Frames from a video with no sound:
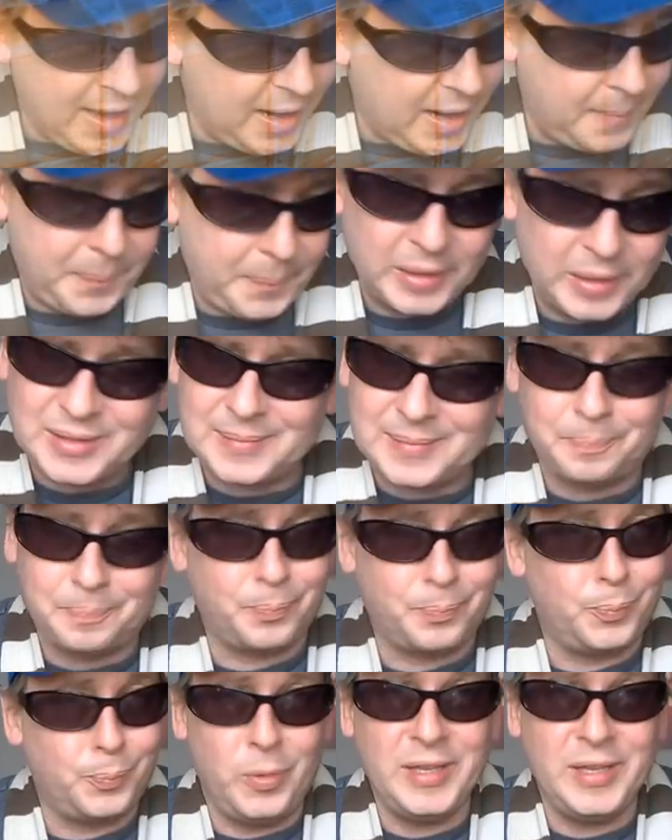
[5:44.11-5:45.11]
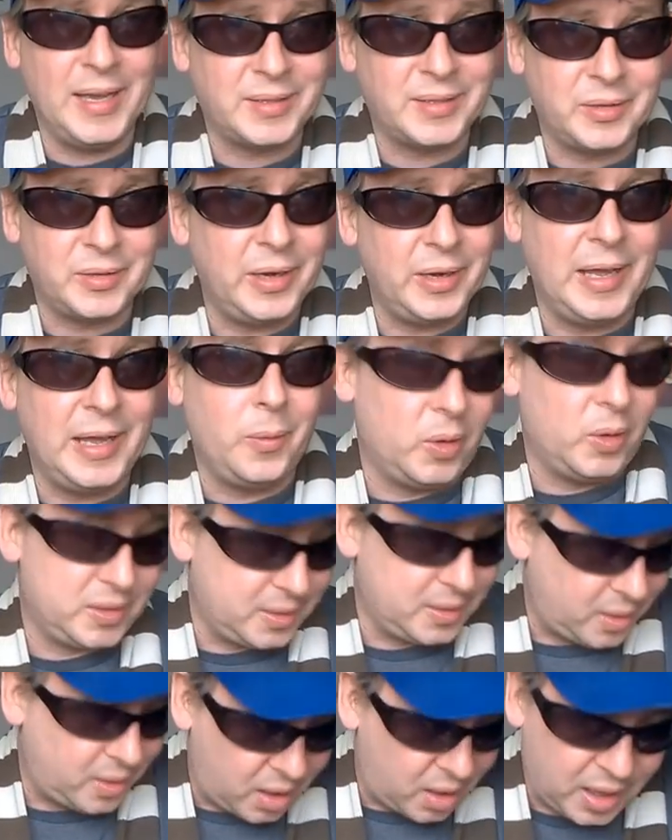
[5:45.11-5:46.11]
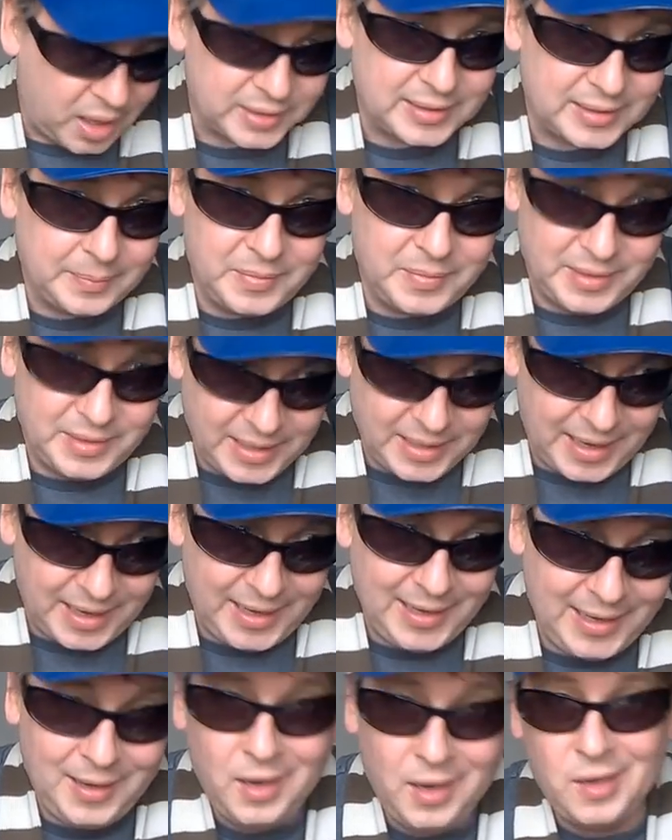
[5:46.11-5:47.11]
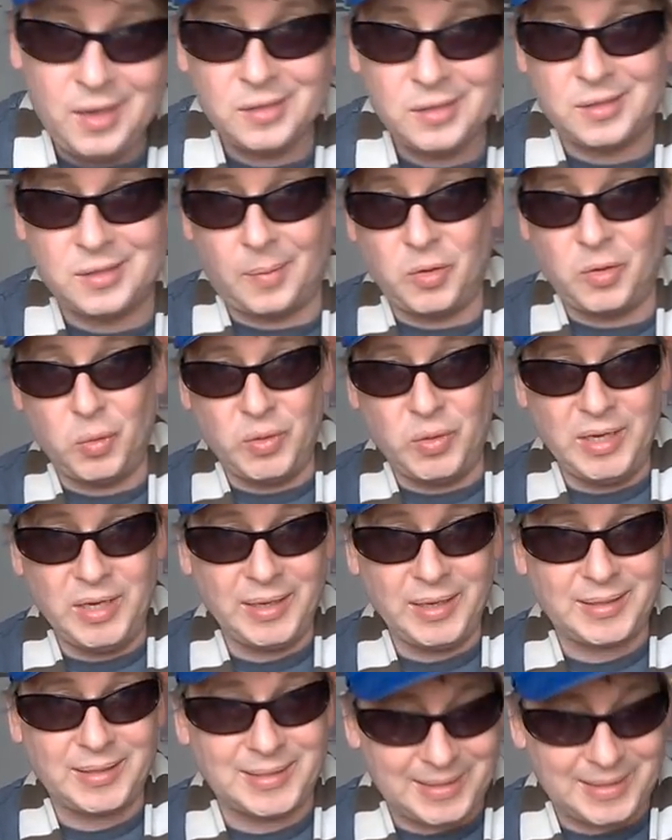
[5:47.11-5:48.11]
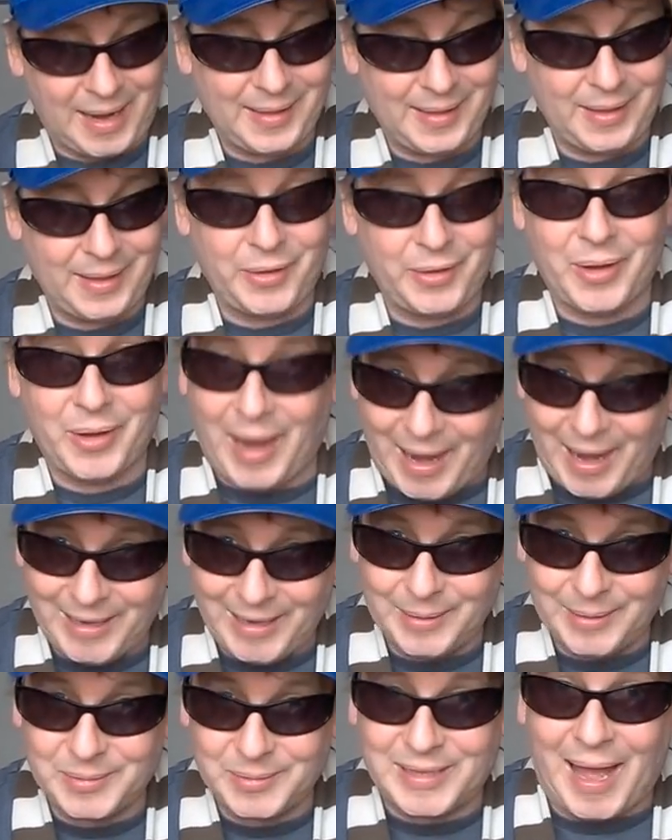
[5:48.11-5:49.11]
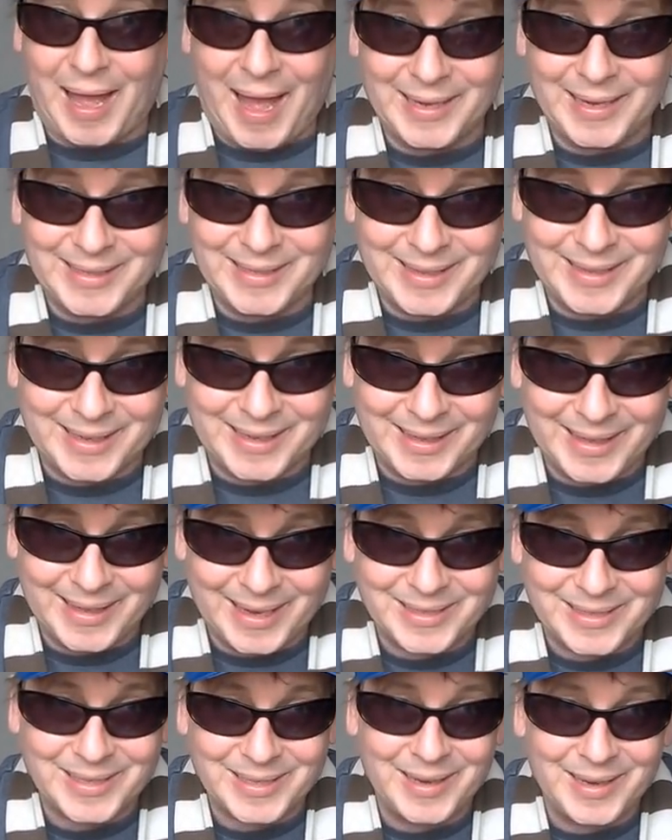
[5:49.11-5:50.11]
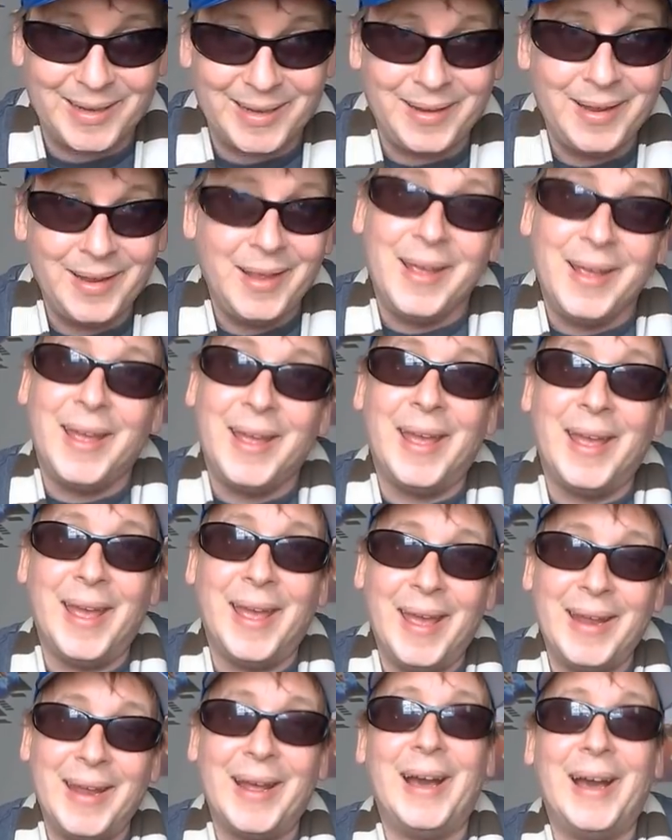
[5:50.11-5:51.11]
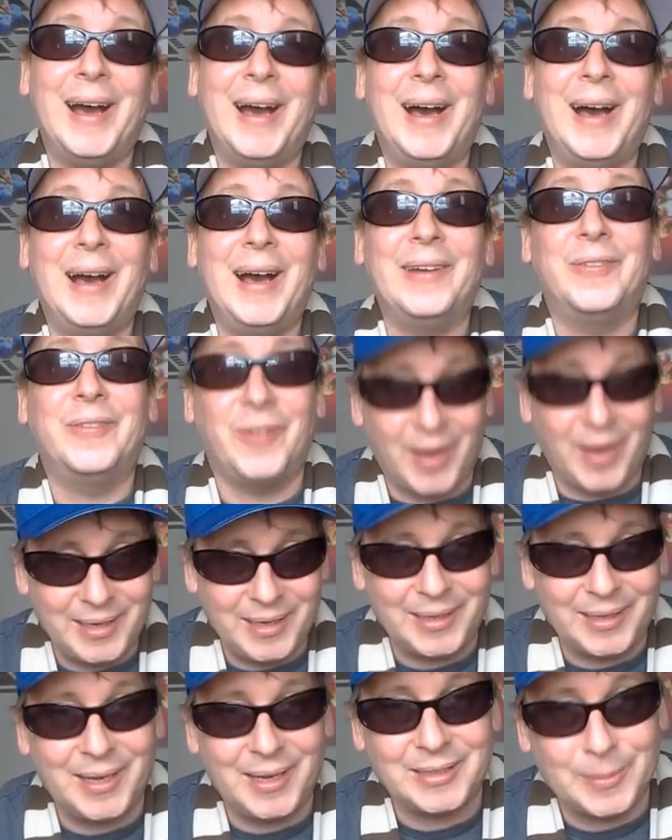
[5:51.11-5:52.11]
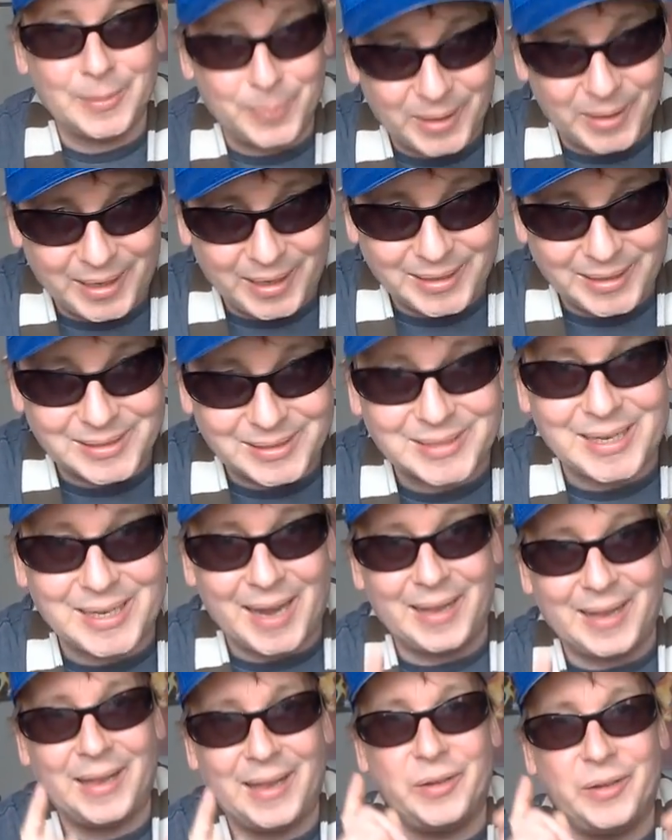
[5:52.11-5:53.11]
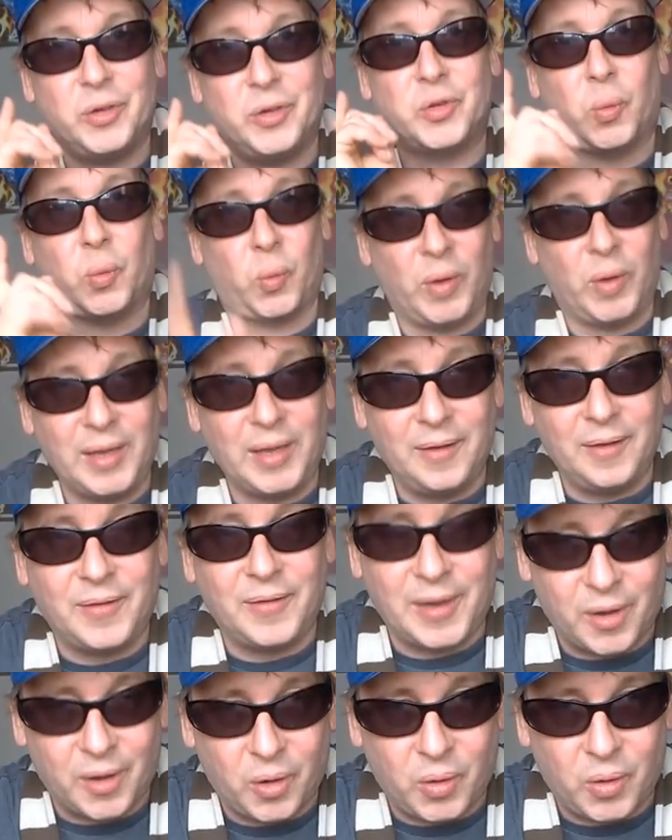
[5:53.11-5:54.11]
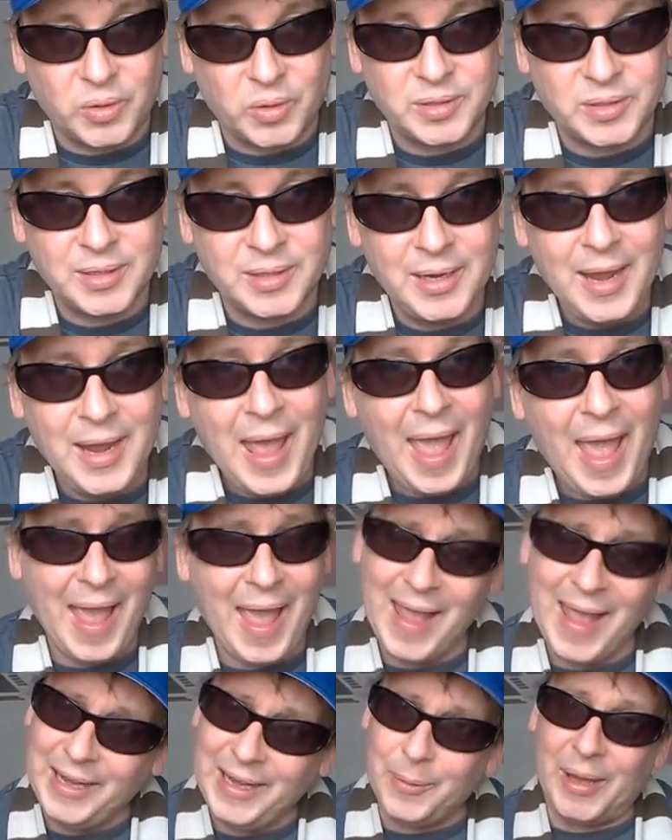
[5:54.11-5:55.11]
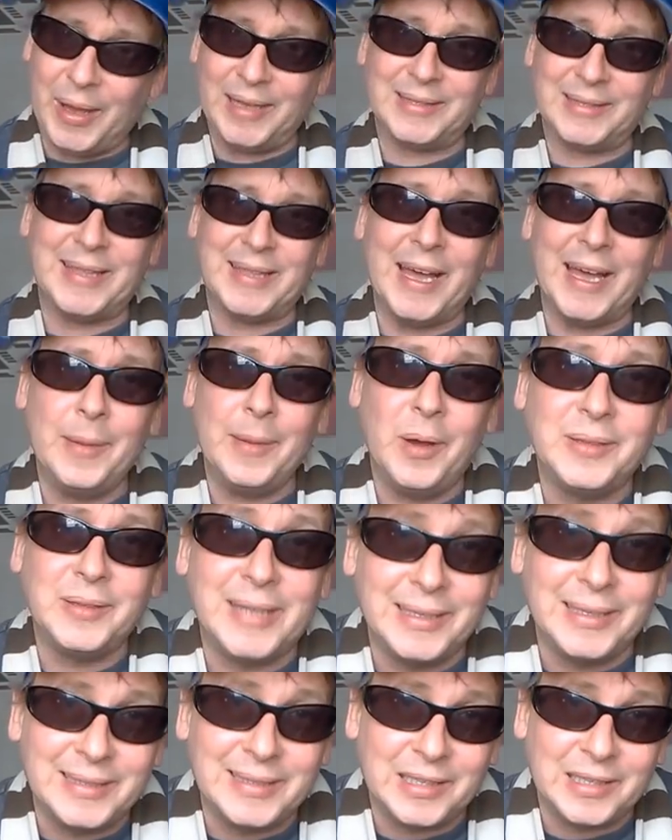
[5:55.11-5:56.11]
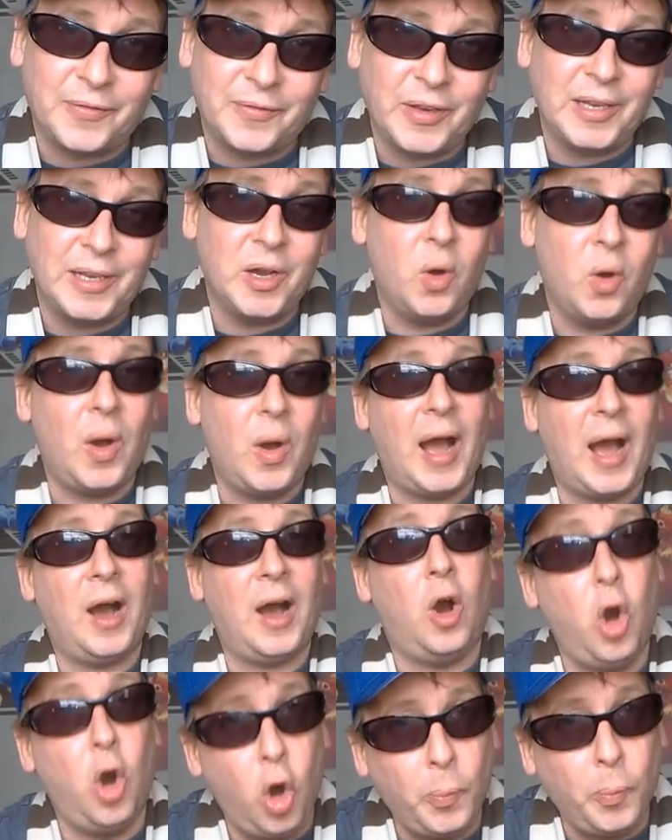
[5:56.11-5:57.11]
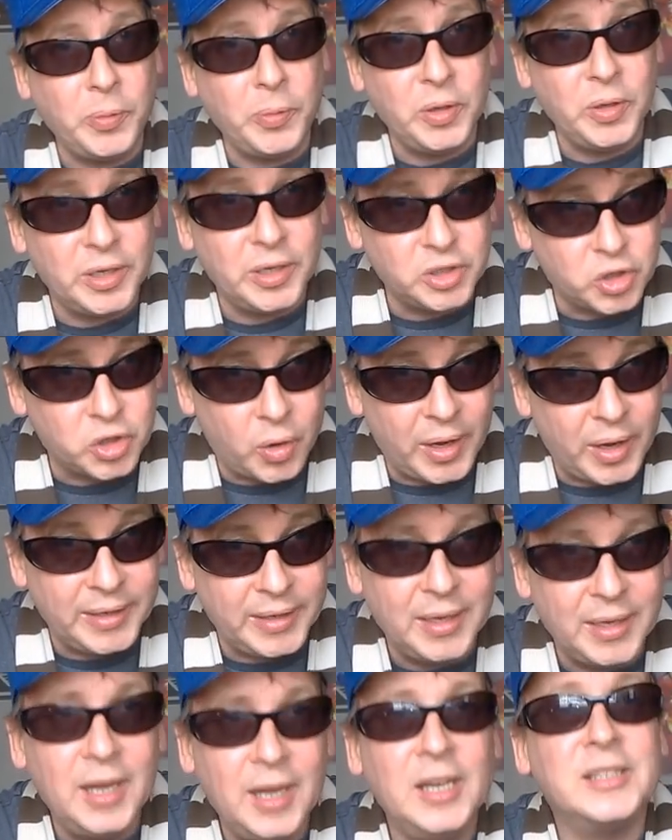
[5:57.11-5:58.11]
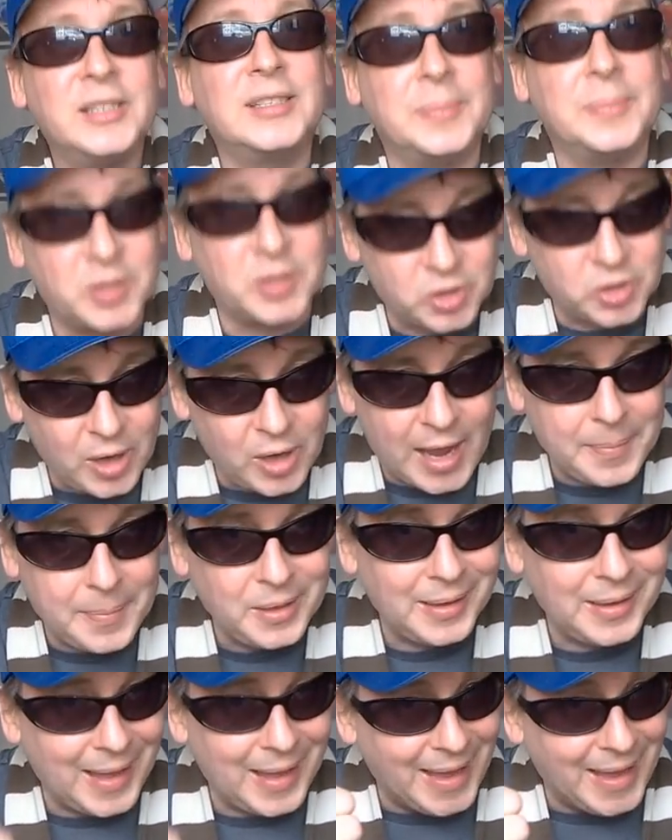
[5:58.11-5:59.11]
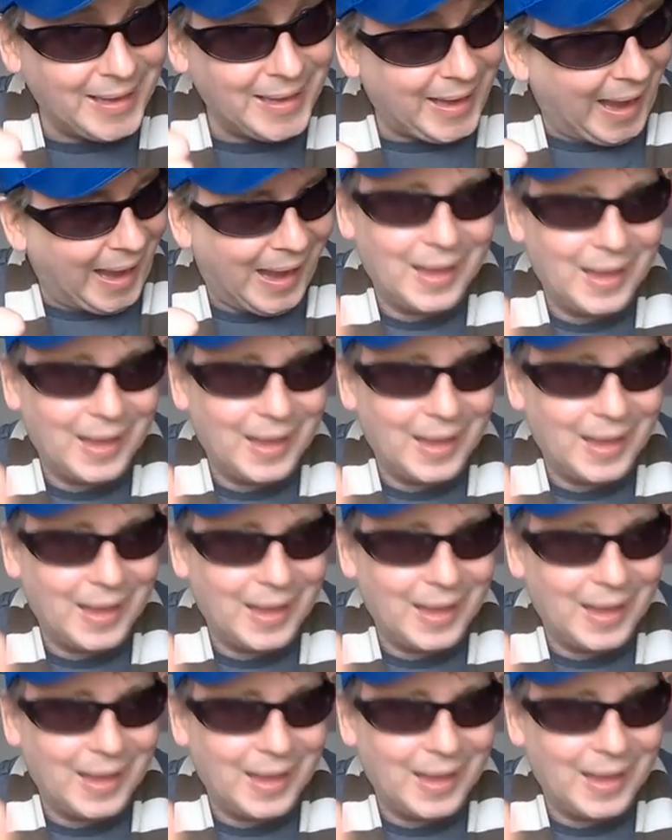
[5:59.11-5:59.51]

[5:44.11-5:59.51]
Uh, but yesterday was an awesome day. Some unique Skylander items to add to the collection. And I finally got to play Skylanders Ring of Heroes. Anyways, that about does this video. I hope you enjoyed. Subscribe and like.